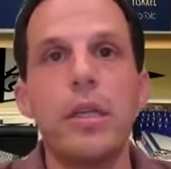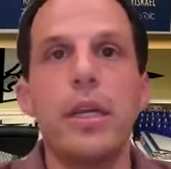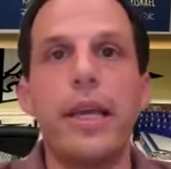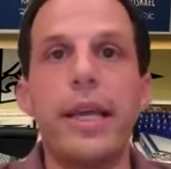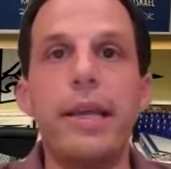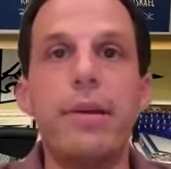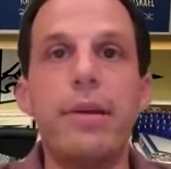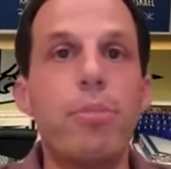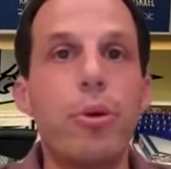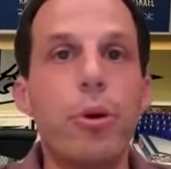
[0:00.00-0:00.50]

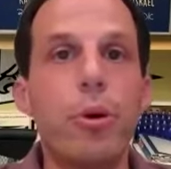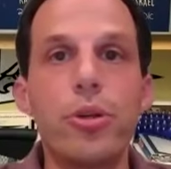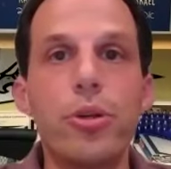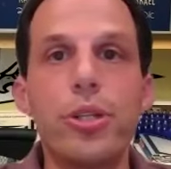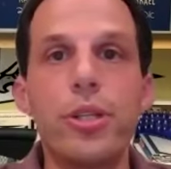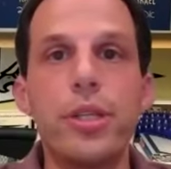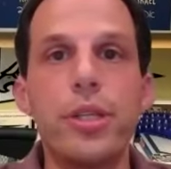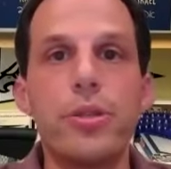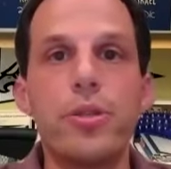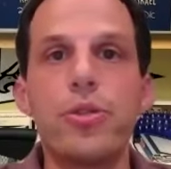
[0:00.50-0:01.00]

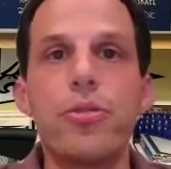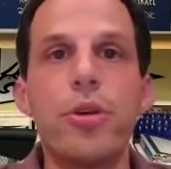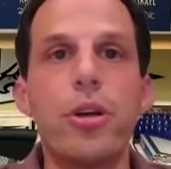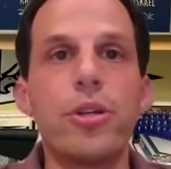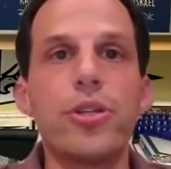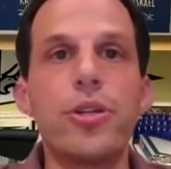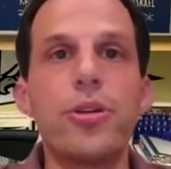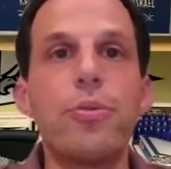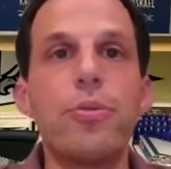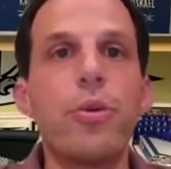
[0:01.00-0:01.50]
in-person
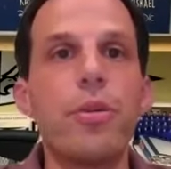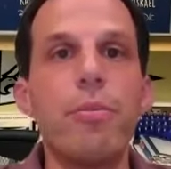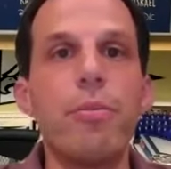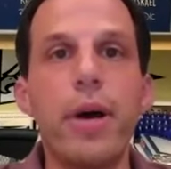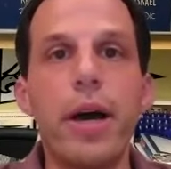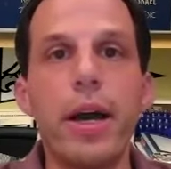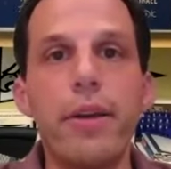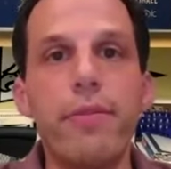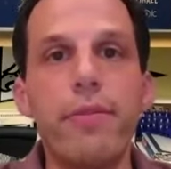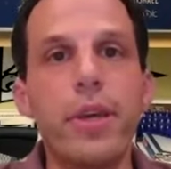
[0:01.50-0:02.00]
instruction with
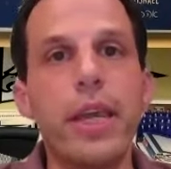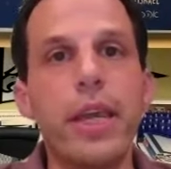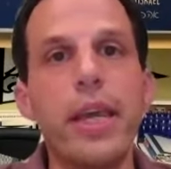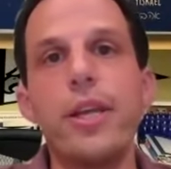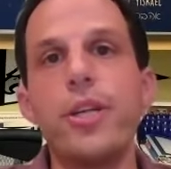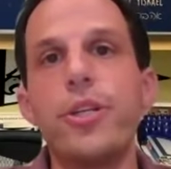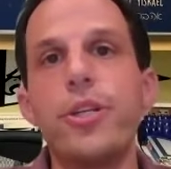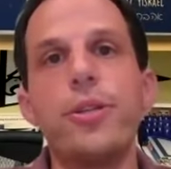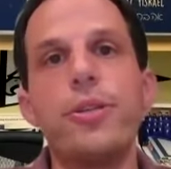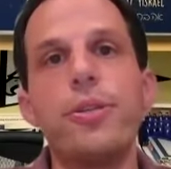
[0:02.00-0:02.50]

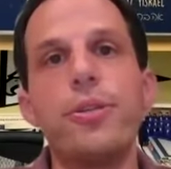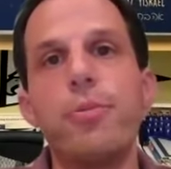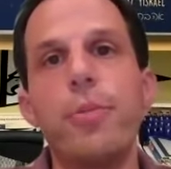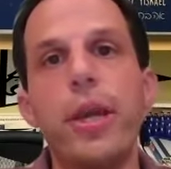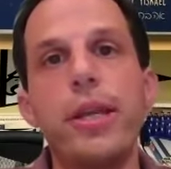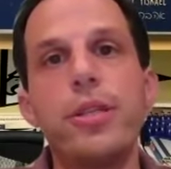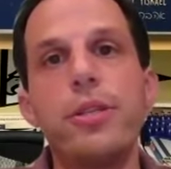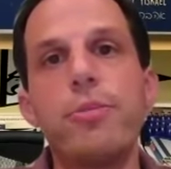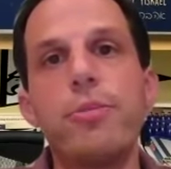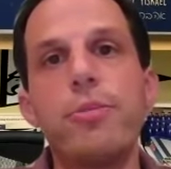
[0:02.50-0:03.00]
modifications
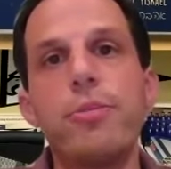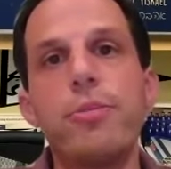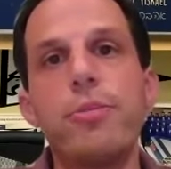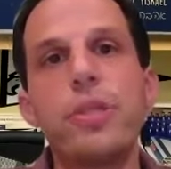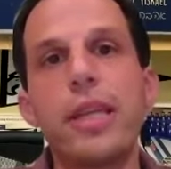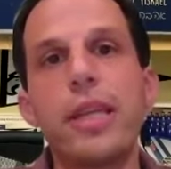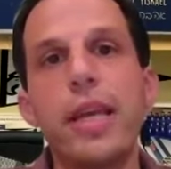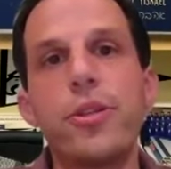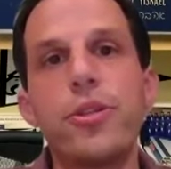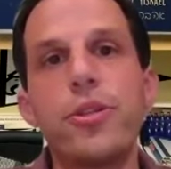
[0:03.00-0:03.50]
made to both
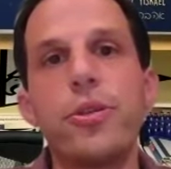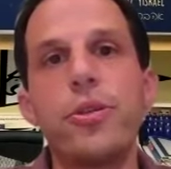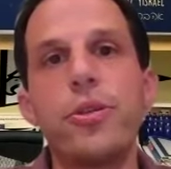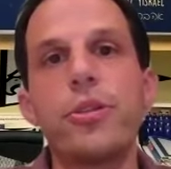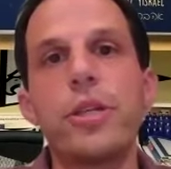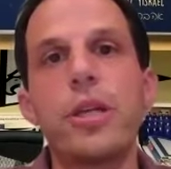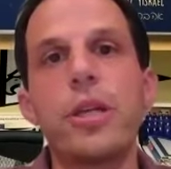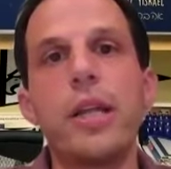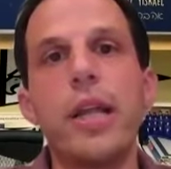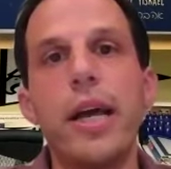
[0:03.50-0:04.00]

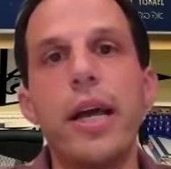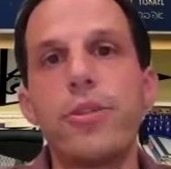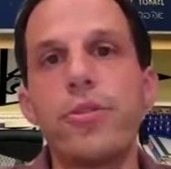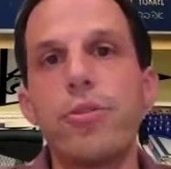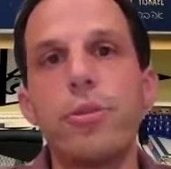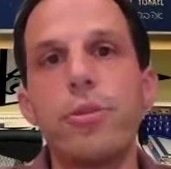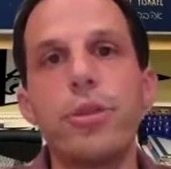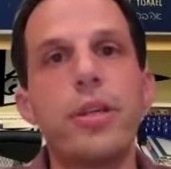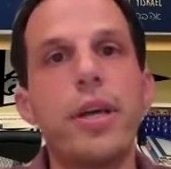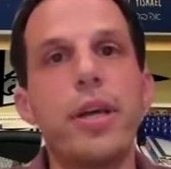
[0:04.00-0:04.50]
schedules and
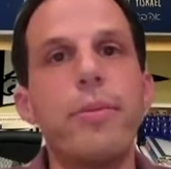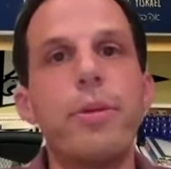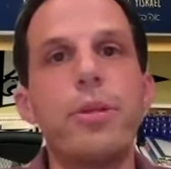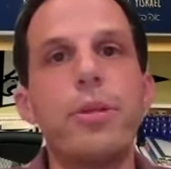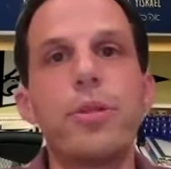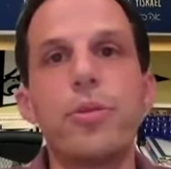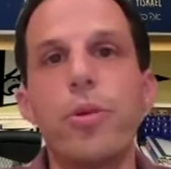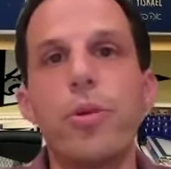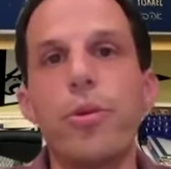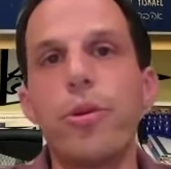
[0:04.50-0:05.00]
classroom
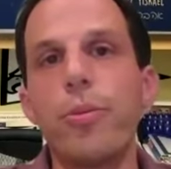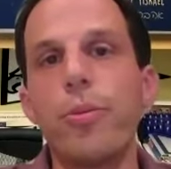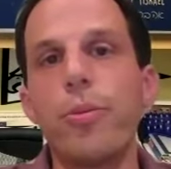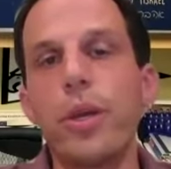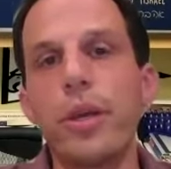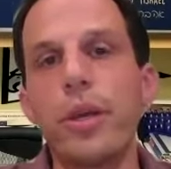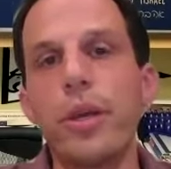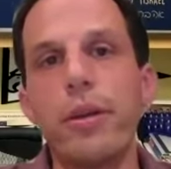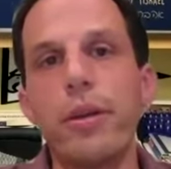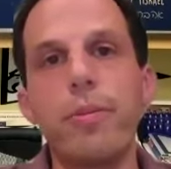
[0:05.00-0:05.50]
assignments in order to
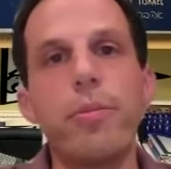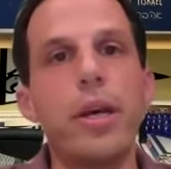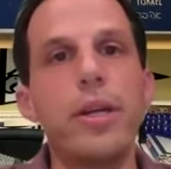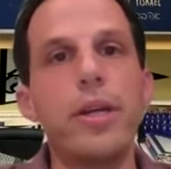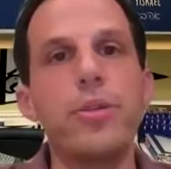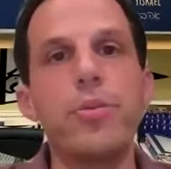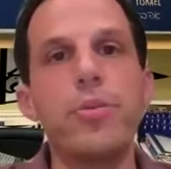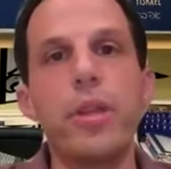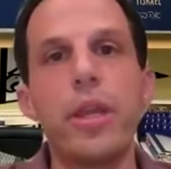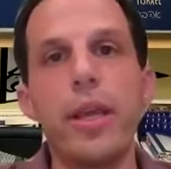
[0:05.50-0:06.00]
be in
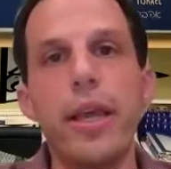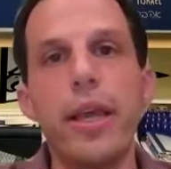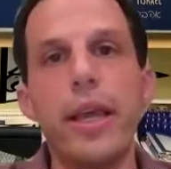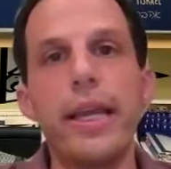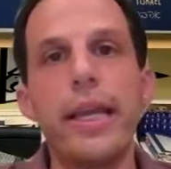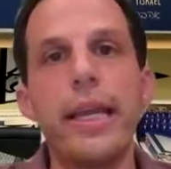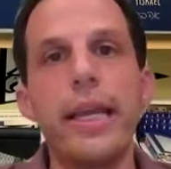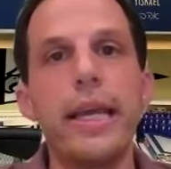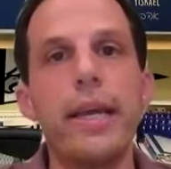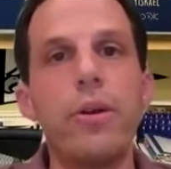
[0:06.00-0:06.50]
compliance with
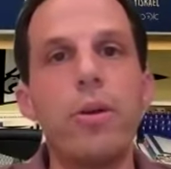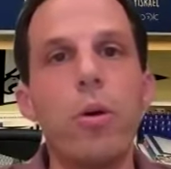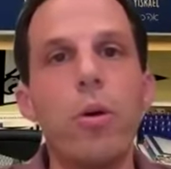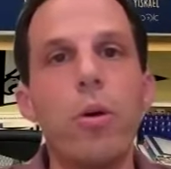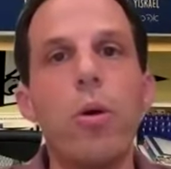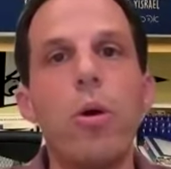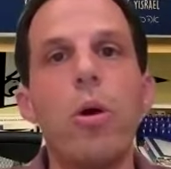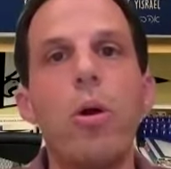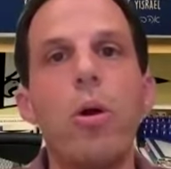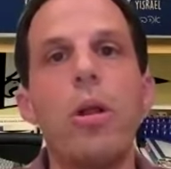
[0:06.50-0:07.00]
any and
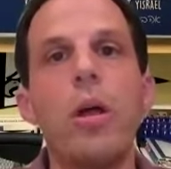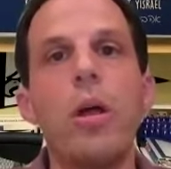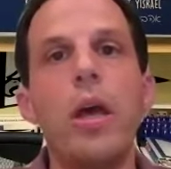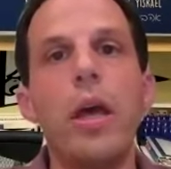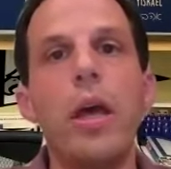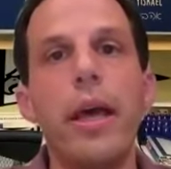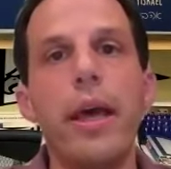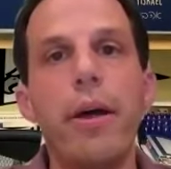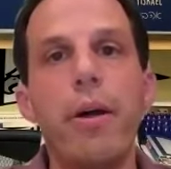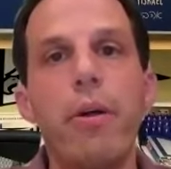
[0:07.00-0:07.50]
all
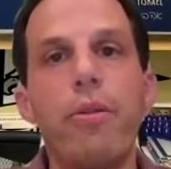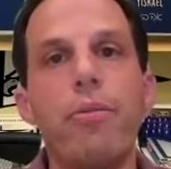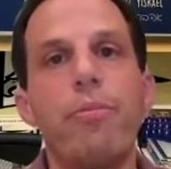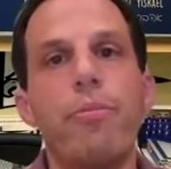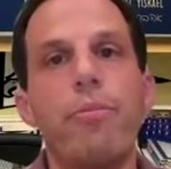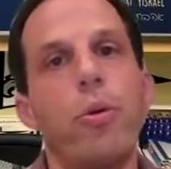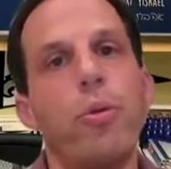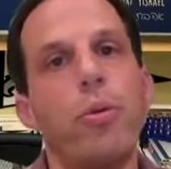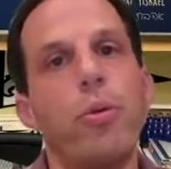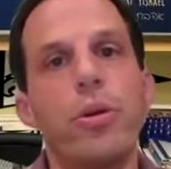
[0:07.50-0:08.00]
health
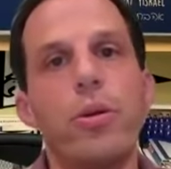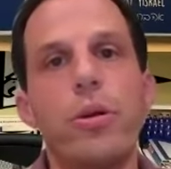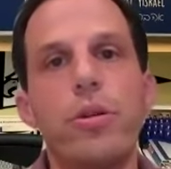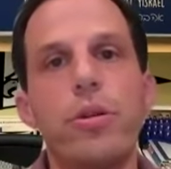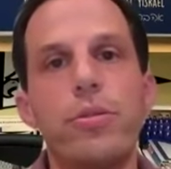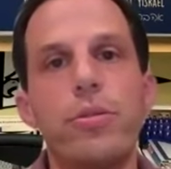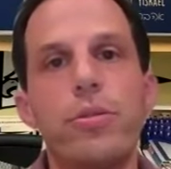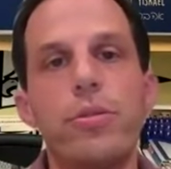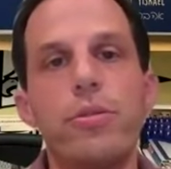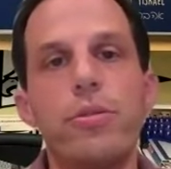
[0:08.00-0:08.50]

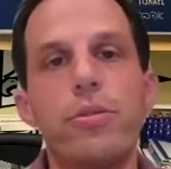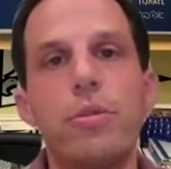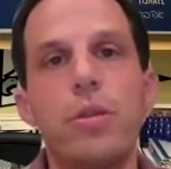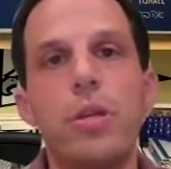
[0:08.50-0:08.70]
protocols.